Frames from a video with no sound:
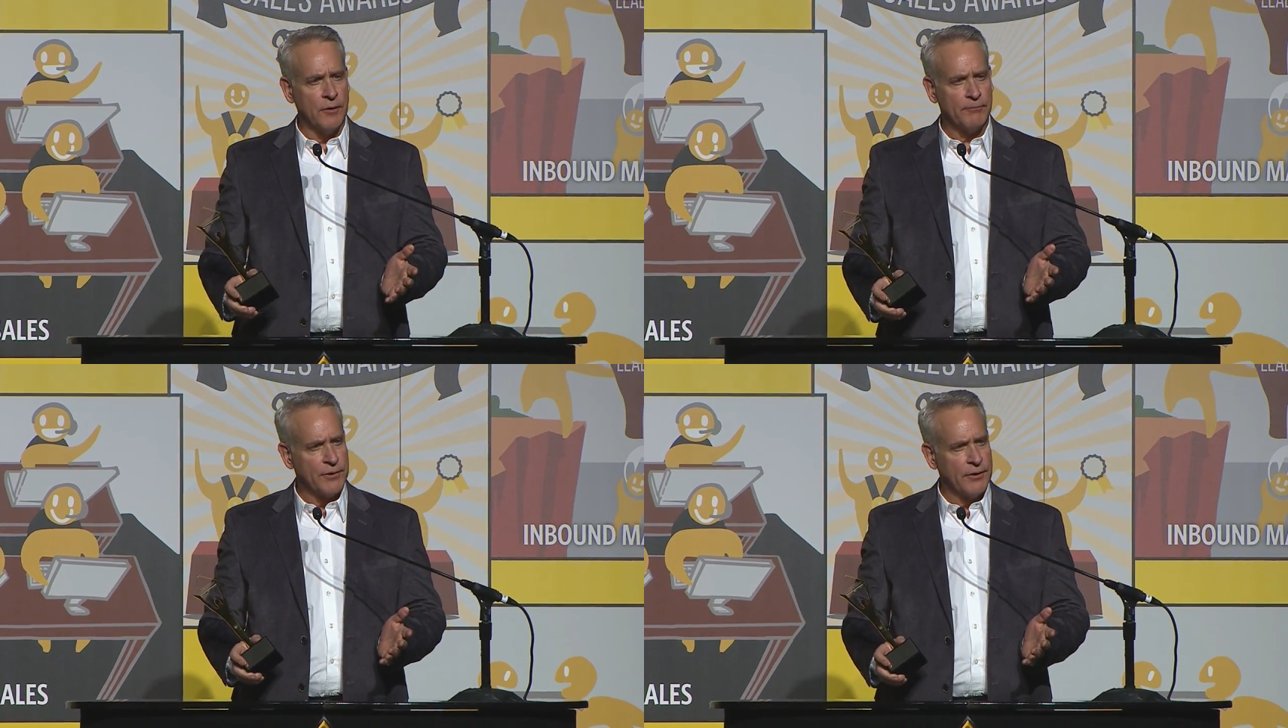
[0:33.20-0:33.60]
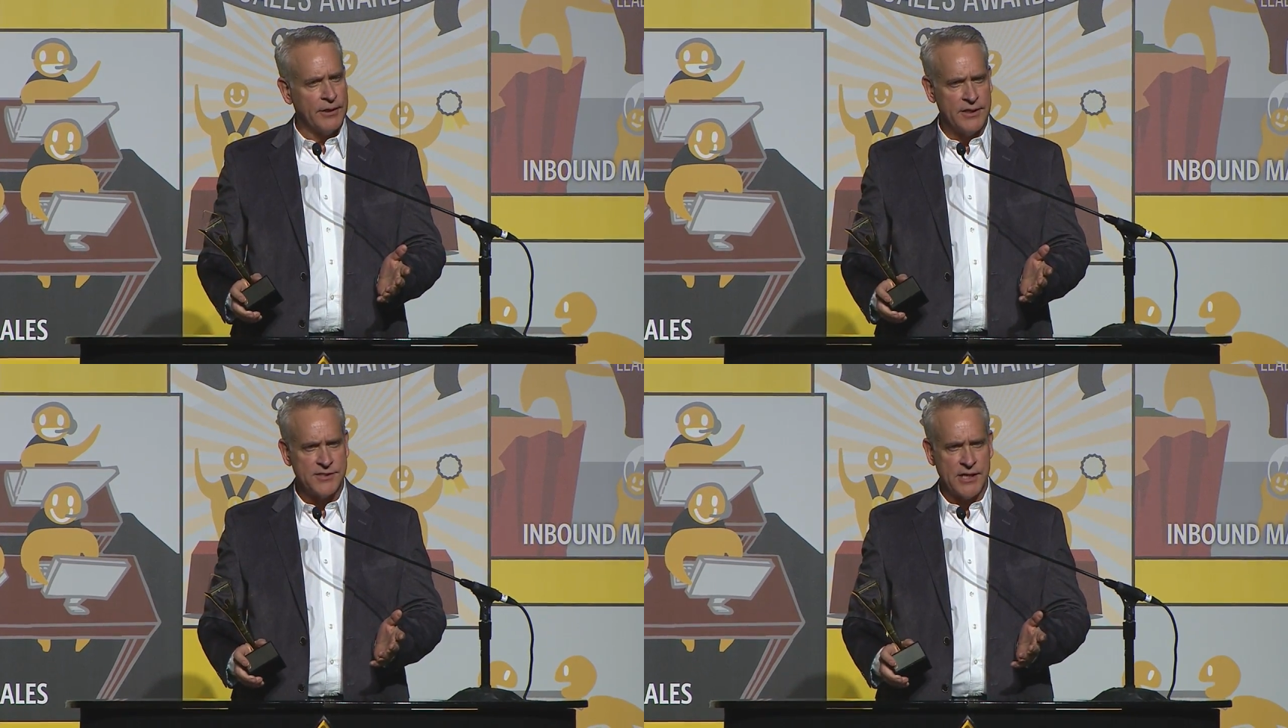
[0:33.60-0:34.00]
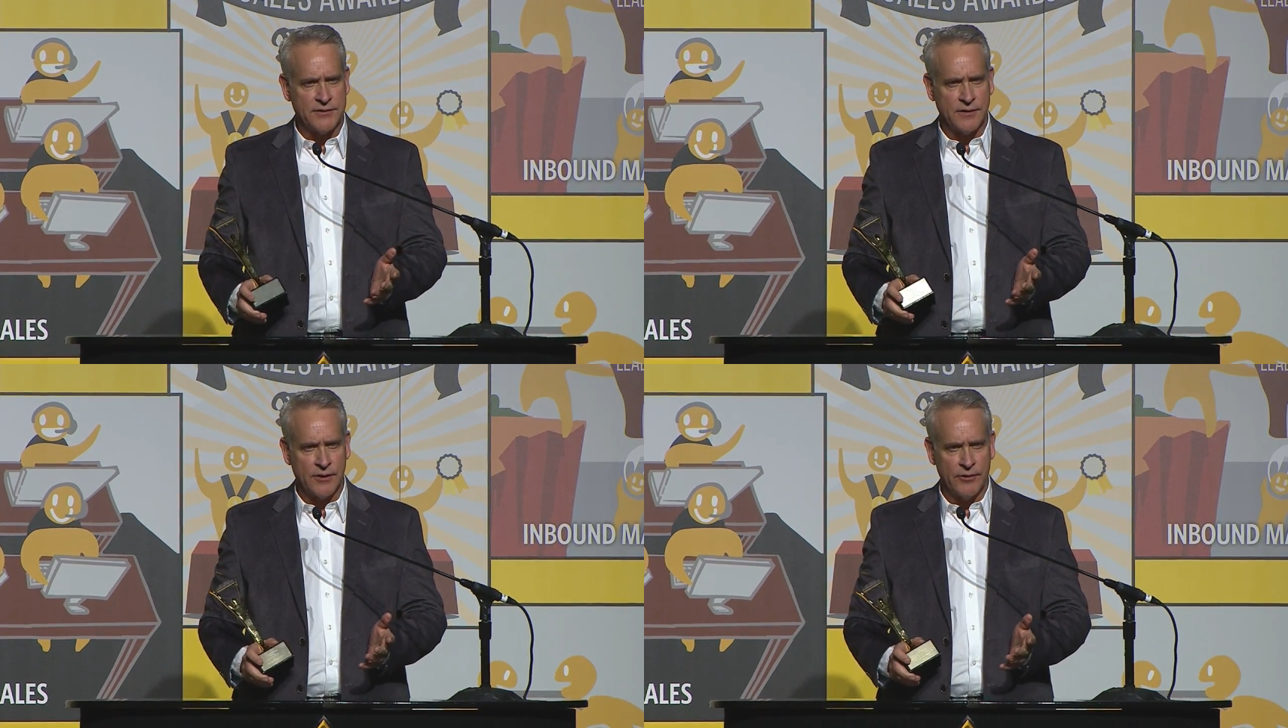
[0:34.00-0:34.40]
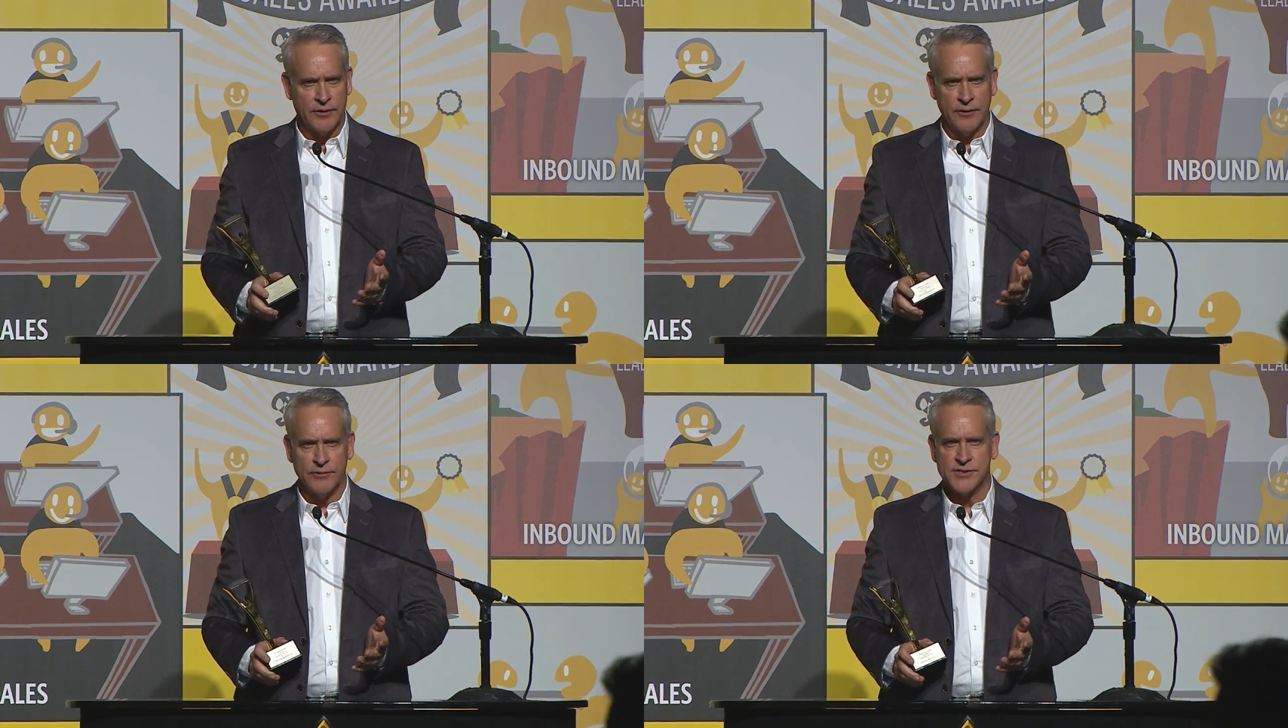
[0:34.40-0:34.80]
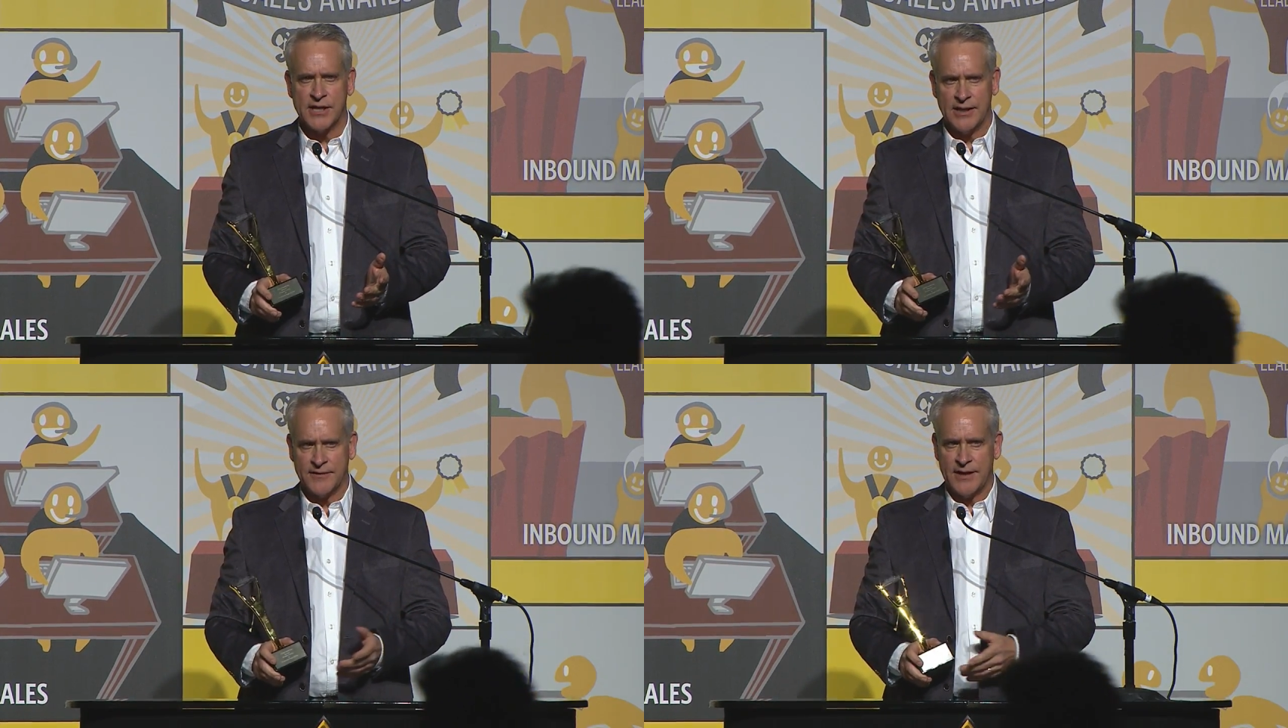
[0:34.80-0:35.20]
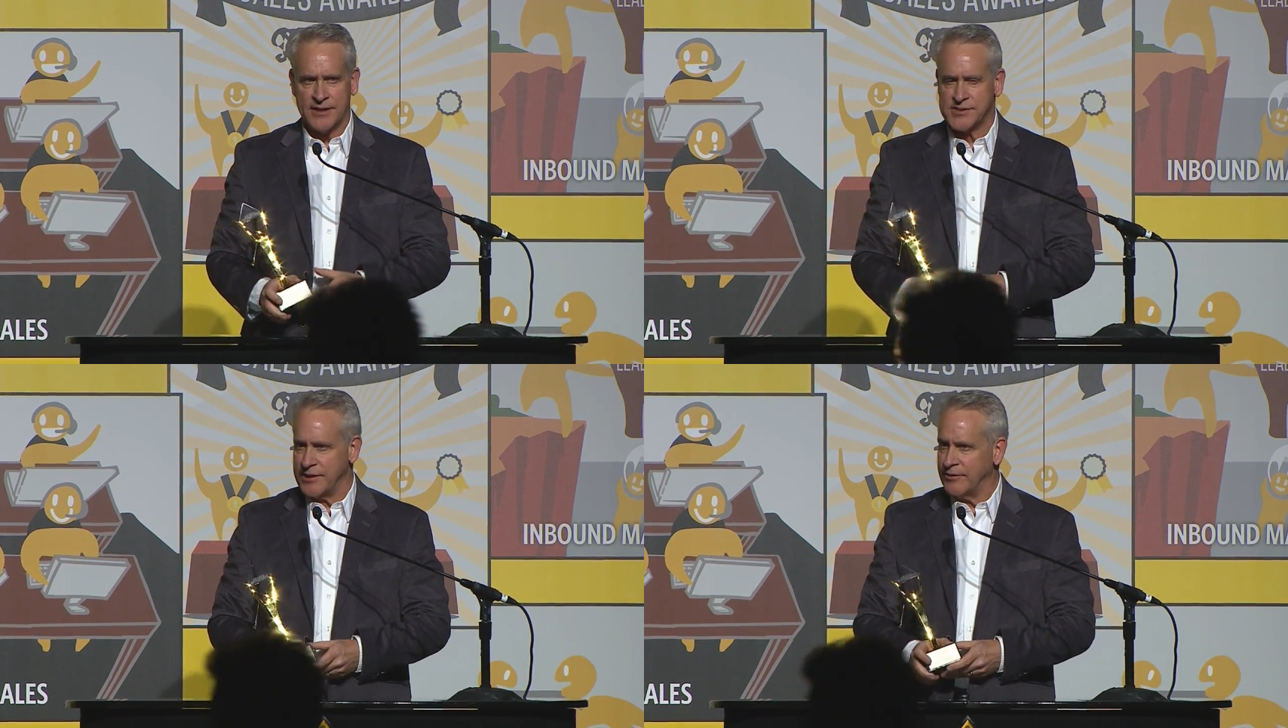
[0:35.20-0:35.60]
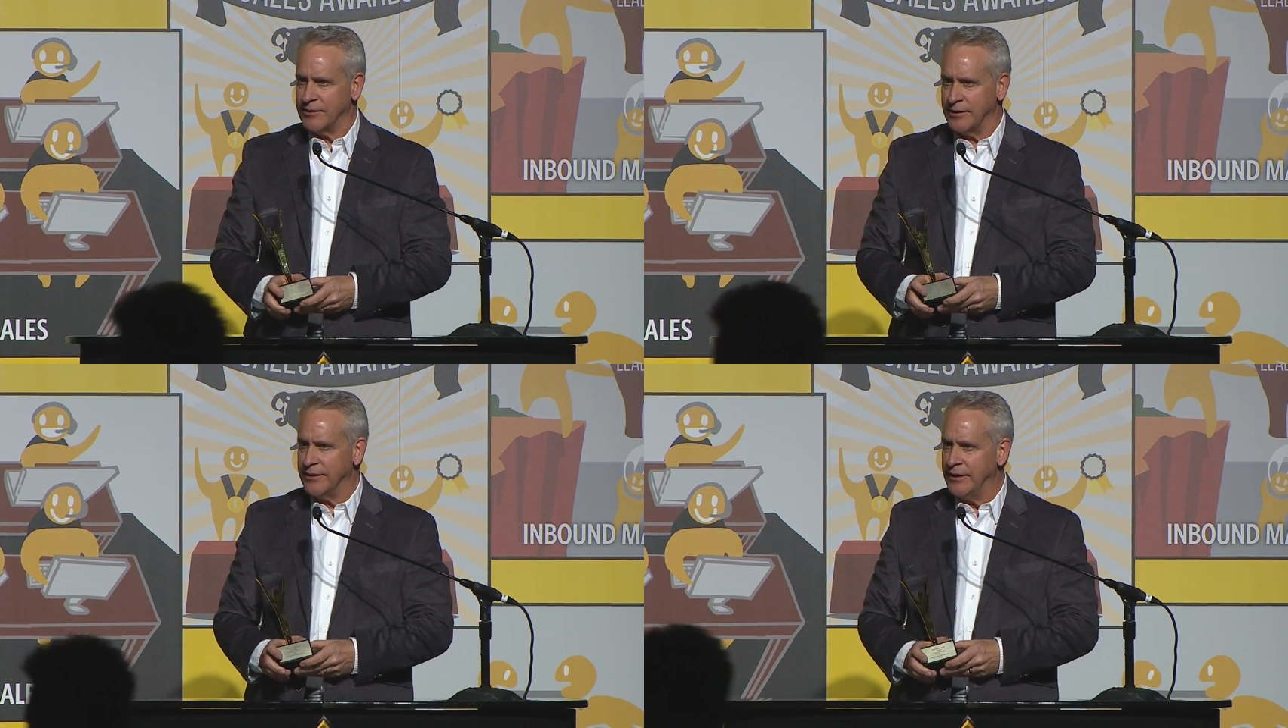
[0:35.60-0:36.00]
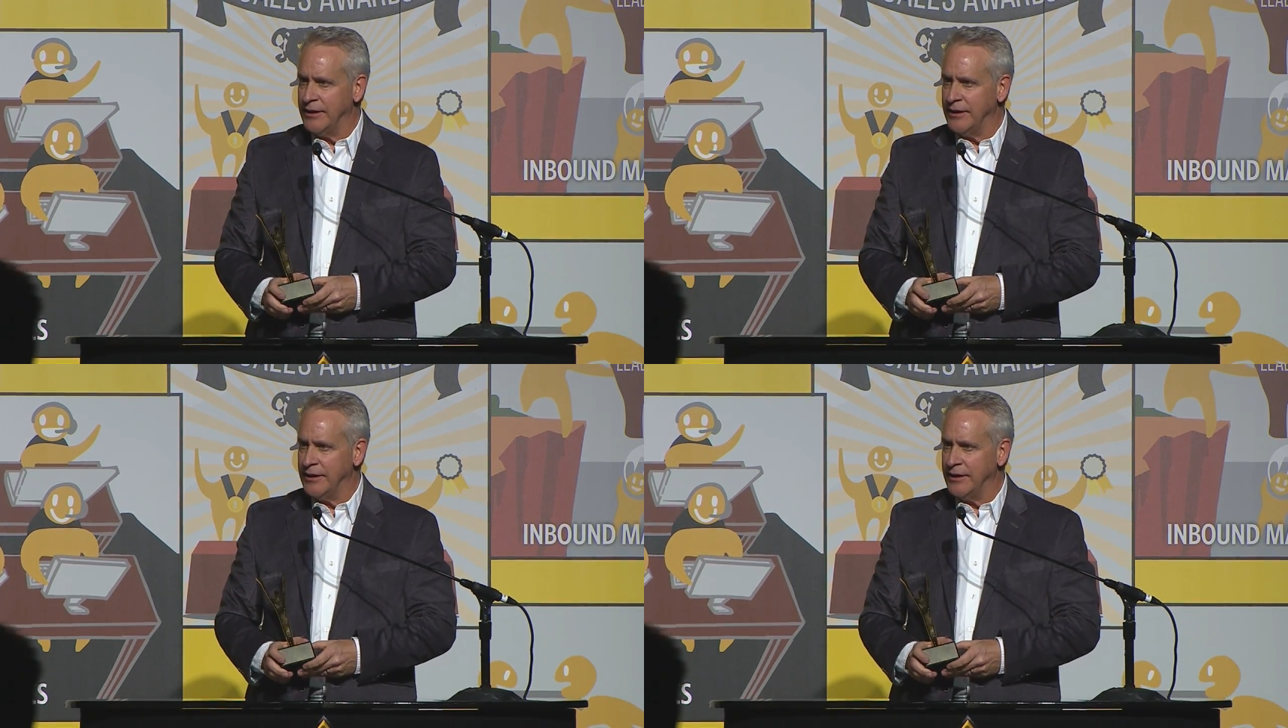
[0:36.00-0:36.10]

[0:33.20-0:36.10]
employees at Dakota Dunes Contact Center in